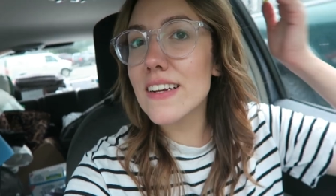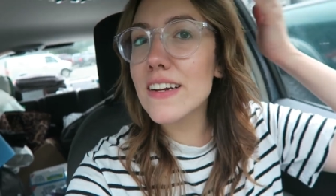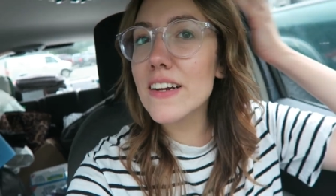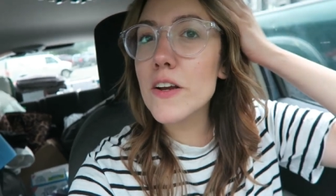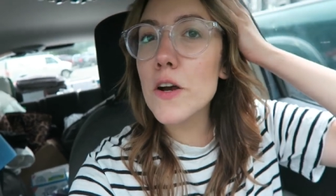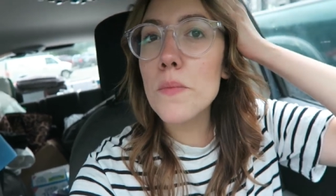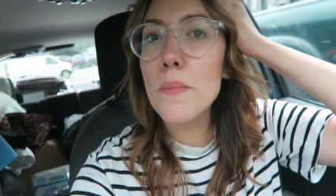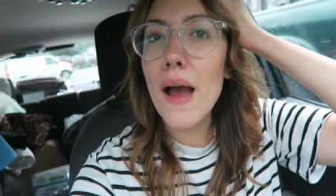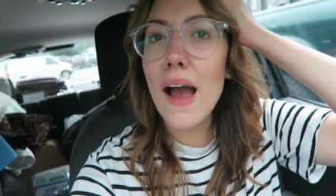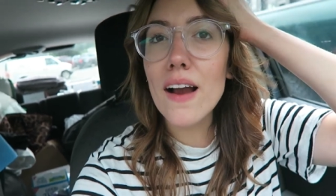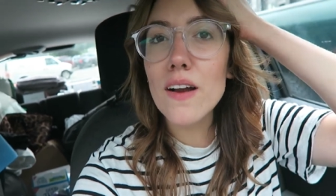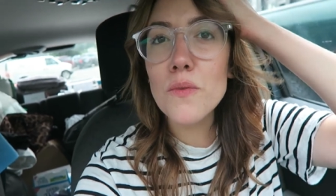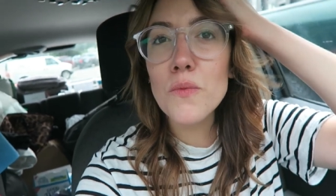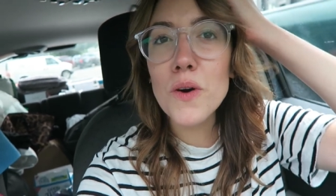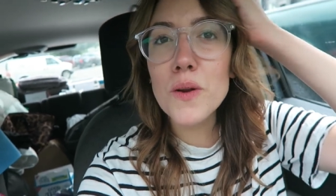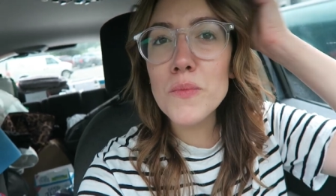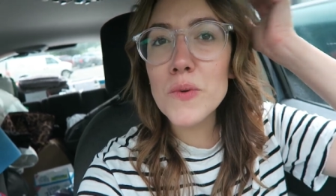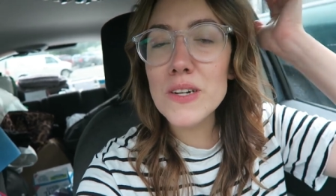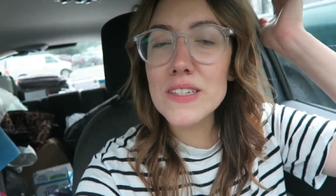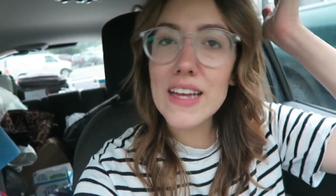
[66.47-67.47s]
And I'm gonna go back
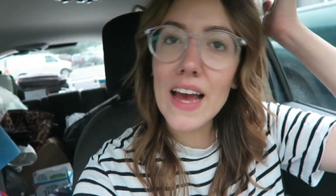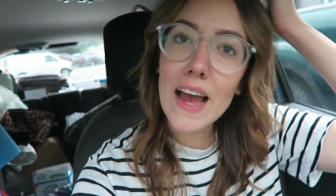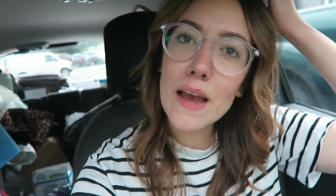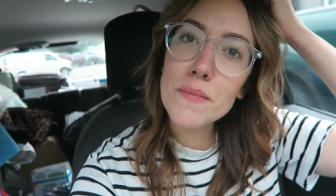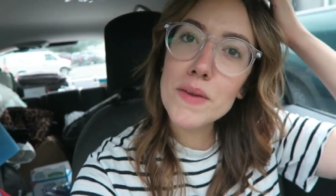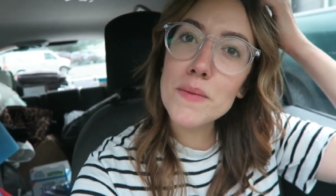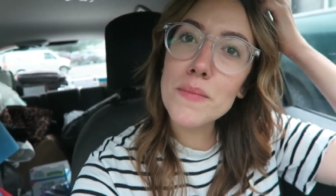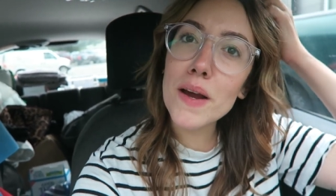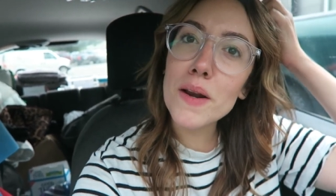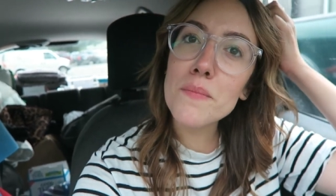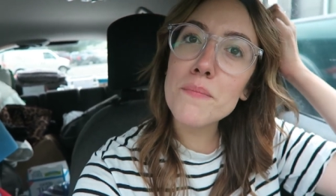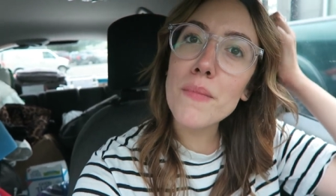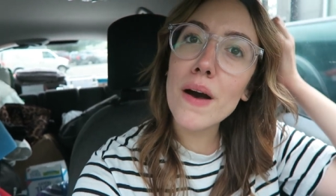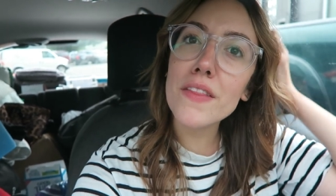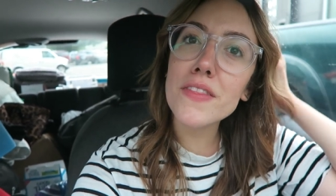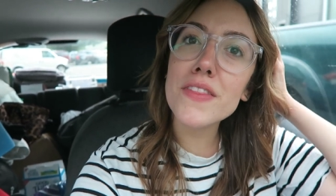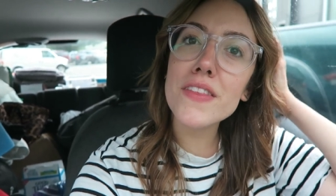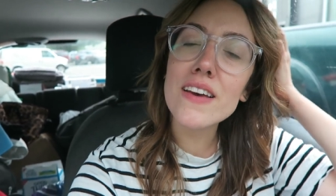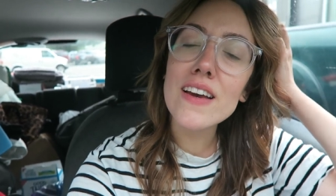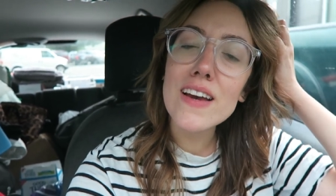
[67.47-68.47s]
one more time in about a
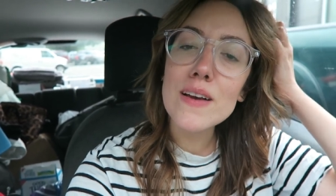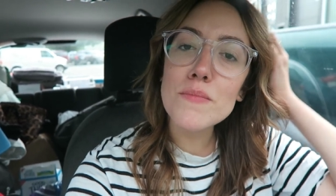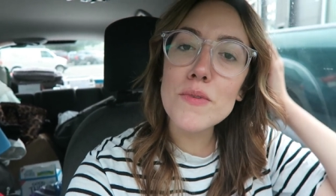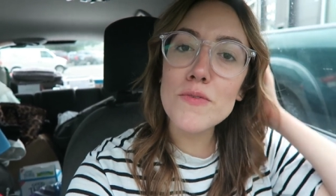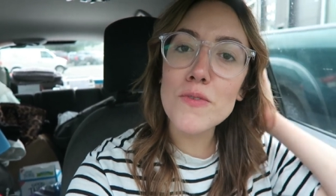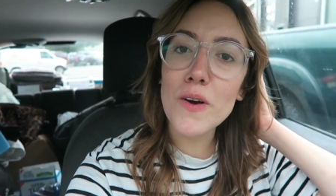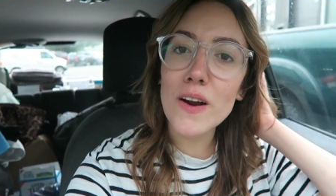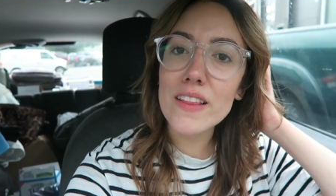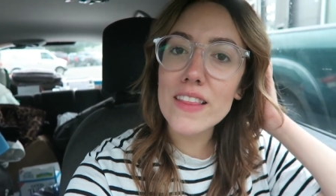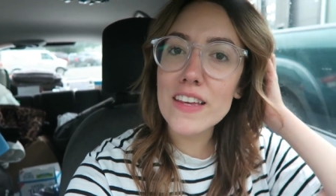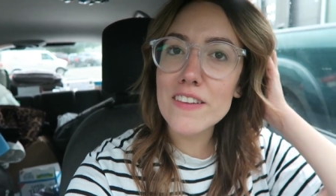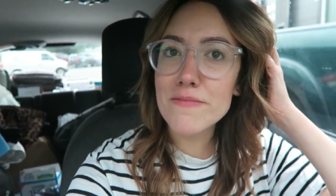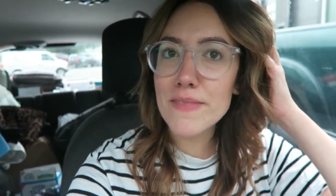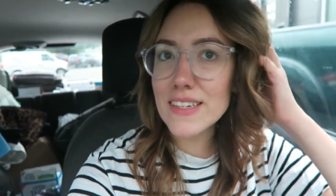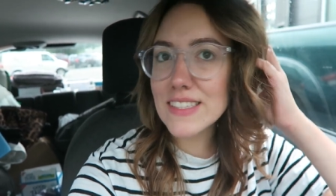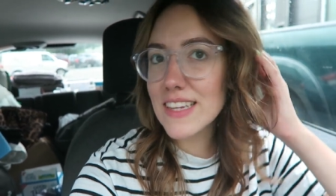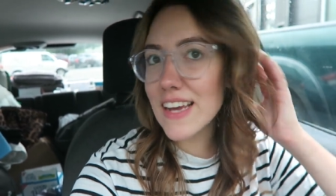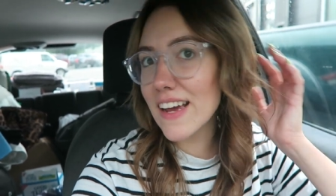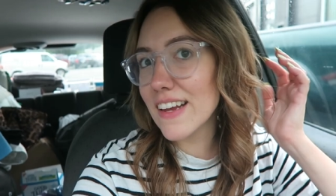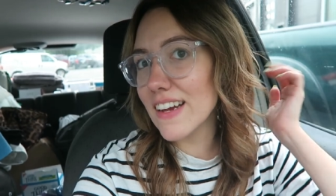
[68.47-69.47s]
month before I leave
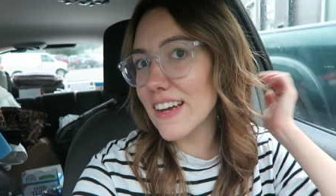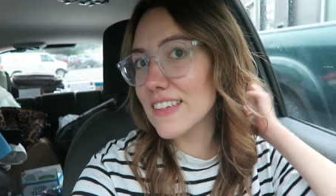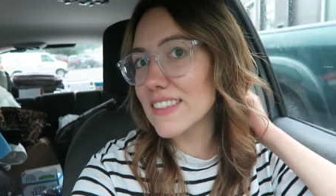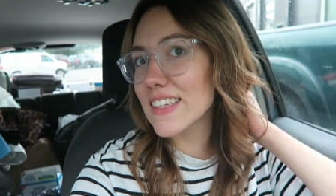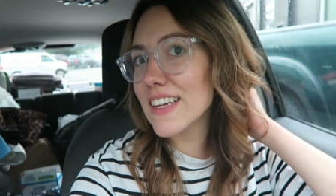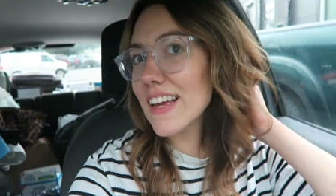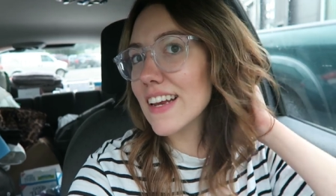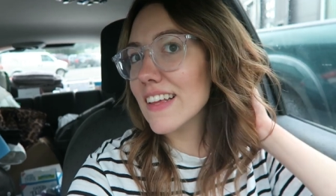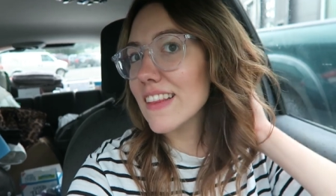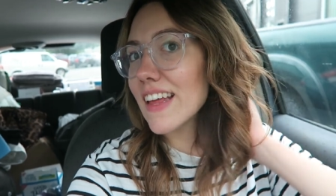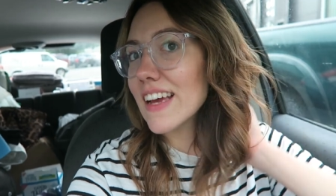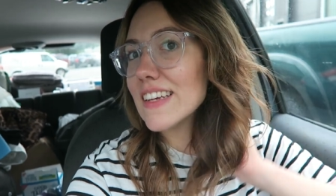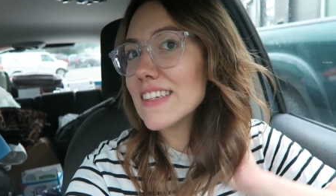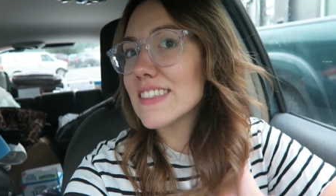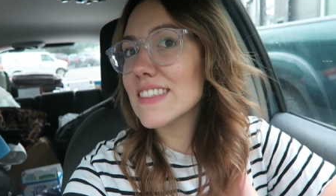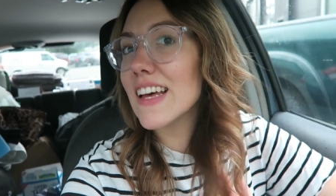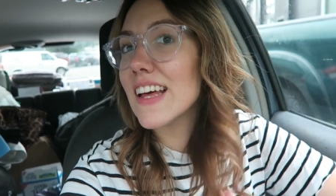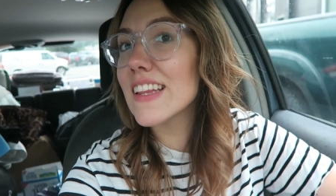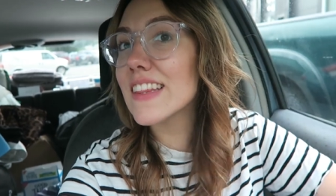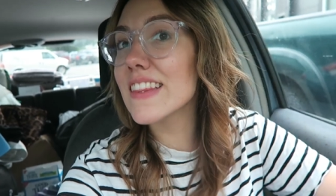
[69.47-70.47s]
Montana to get it
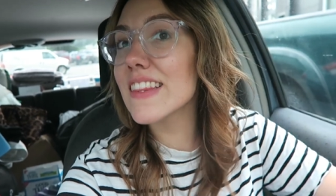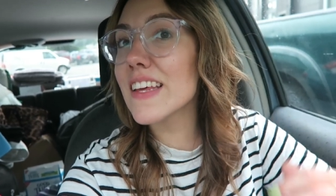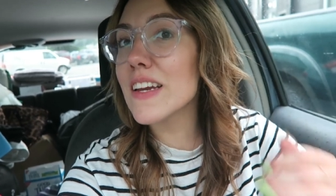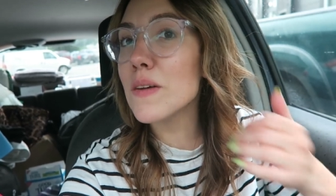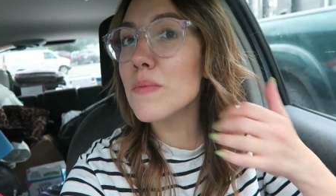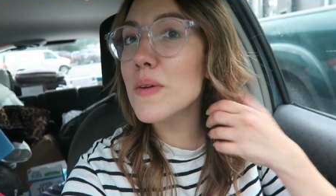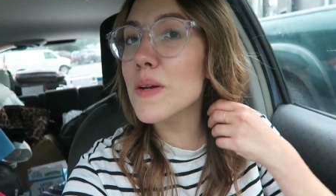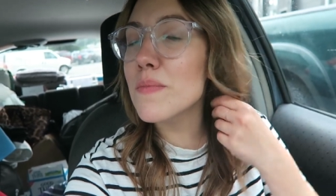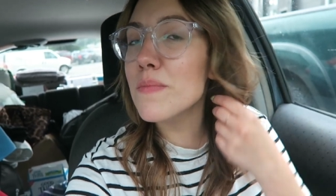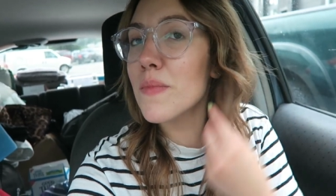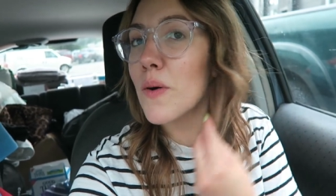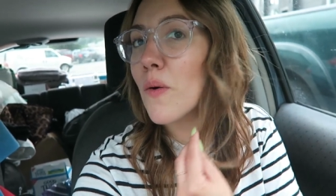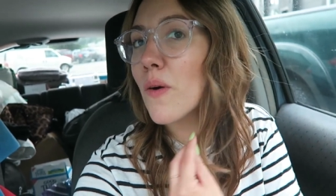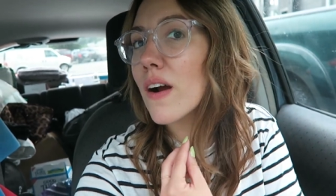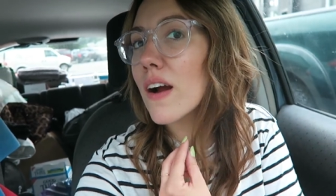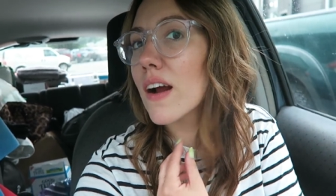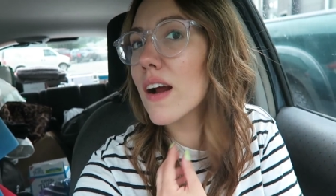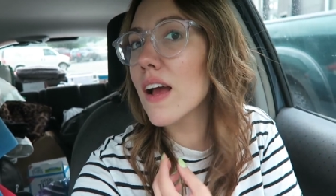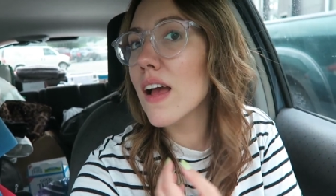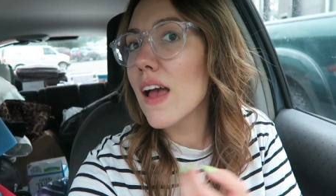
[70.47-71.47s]
lightened a little bit
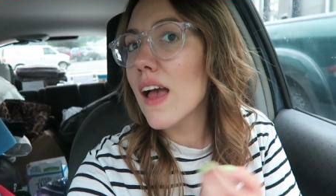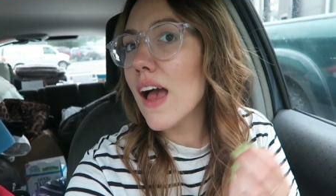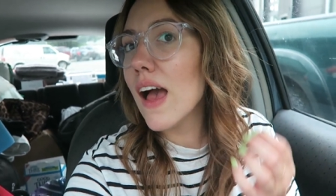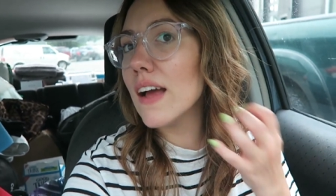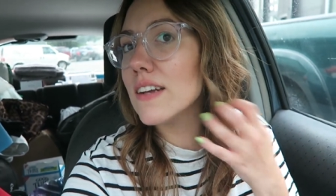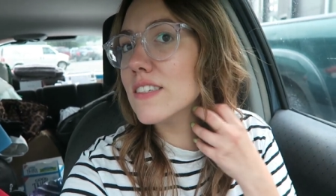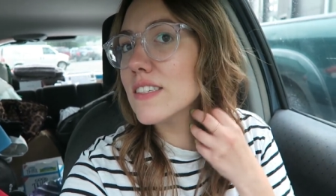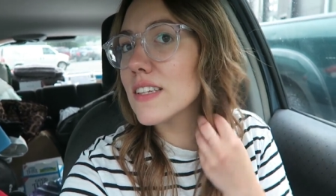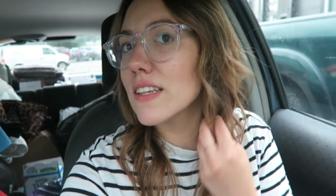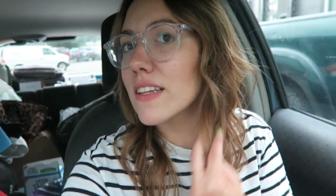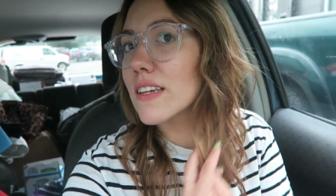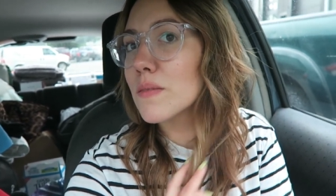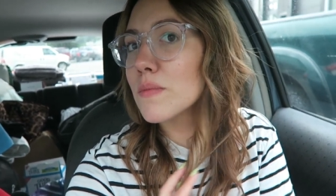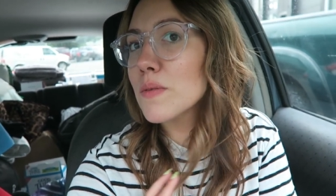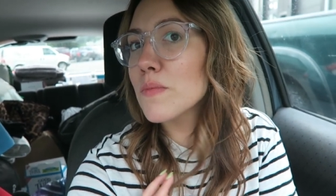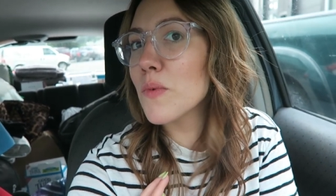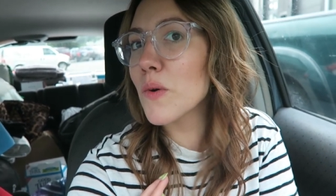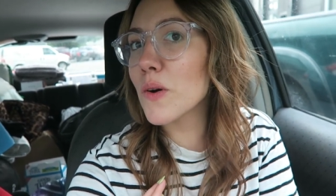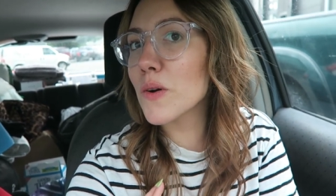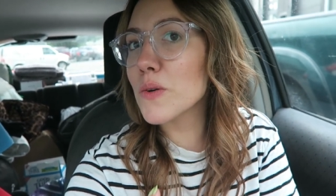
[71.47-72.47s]
more and just a little
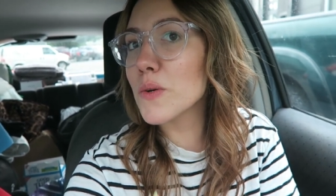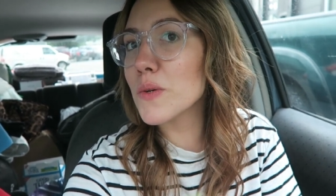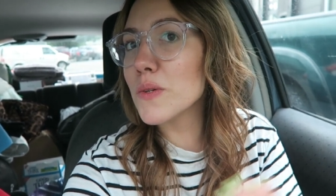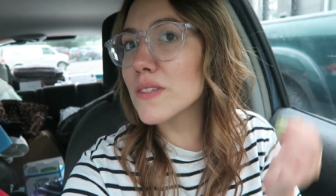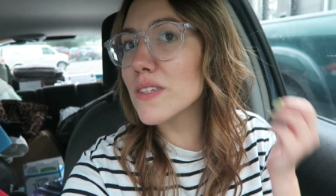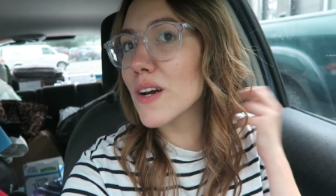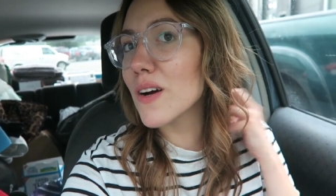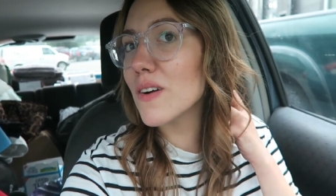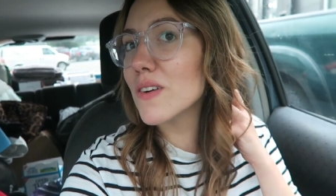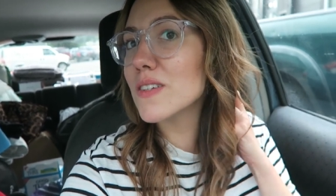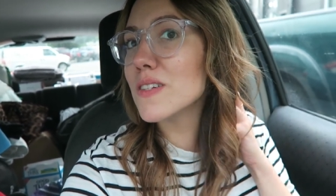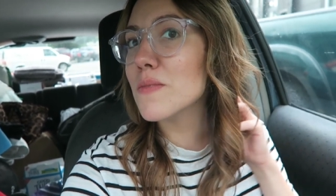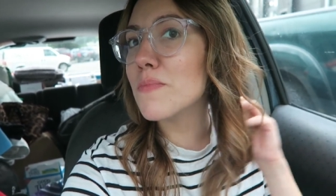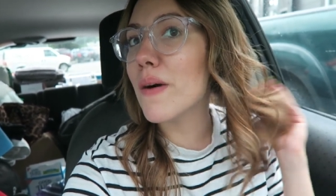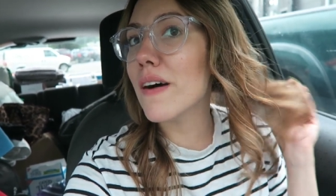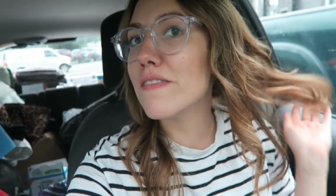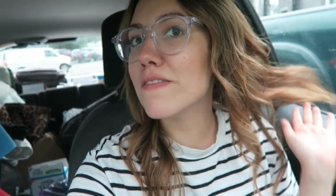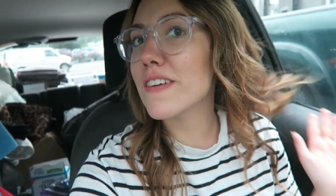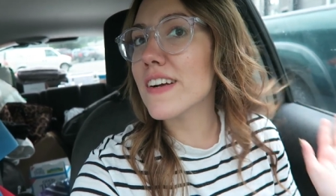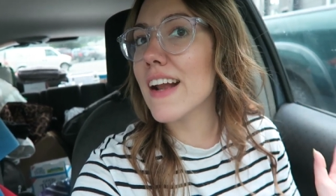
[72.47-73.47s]
bit more cool
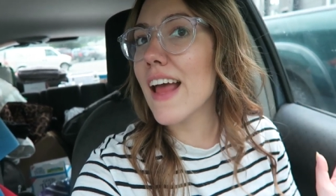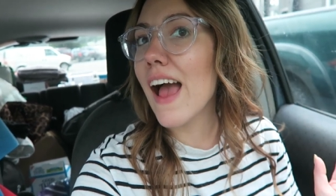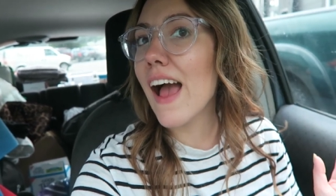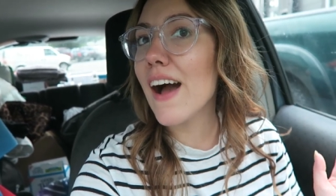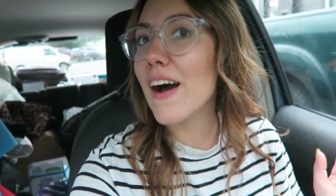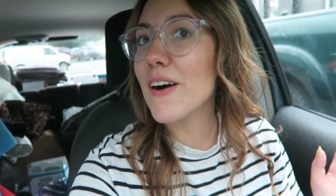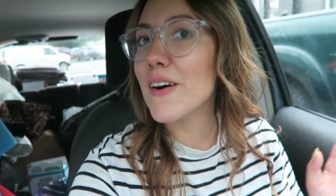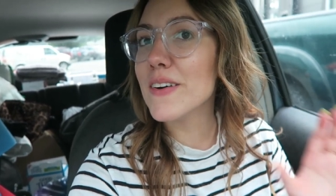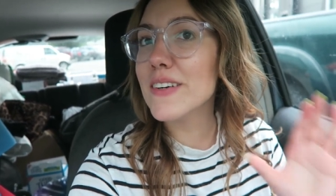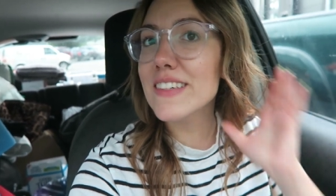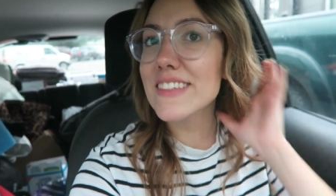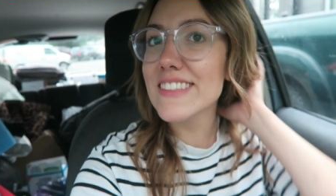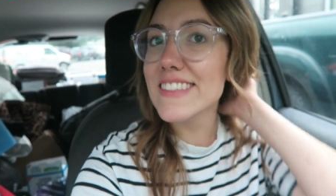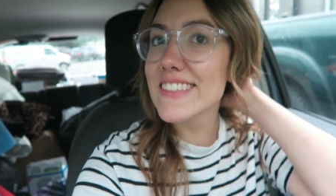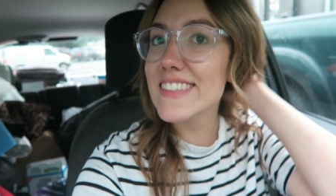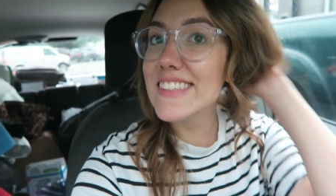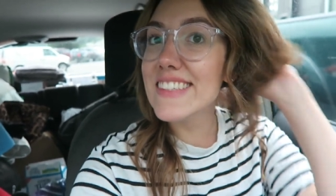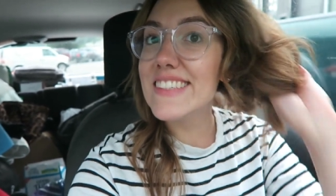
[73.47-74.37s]
toned. But for now,